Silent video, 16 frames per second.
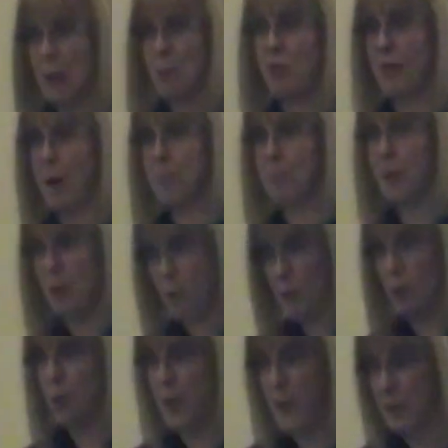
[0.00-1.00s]
comes up
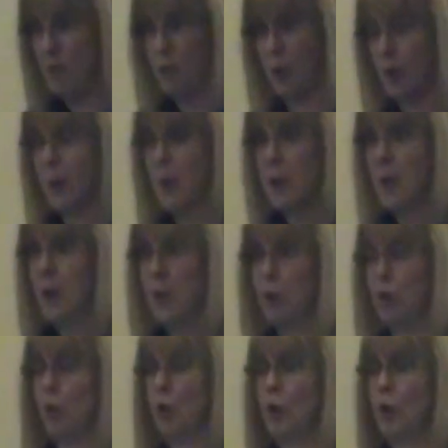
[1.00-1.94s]
if you enter a